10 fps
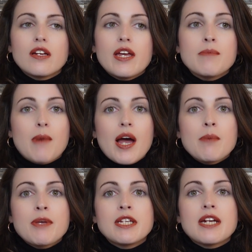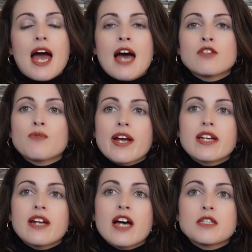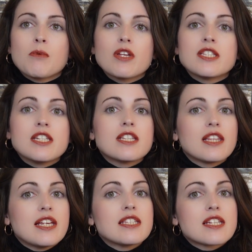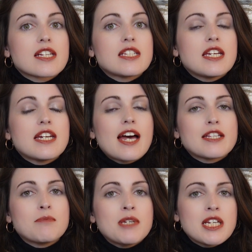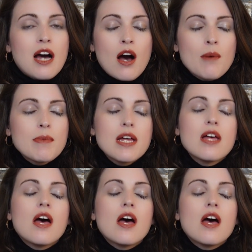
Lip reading: in my opinion, as recognizable as the Celine 16 has become,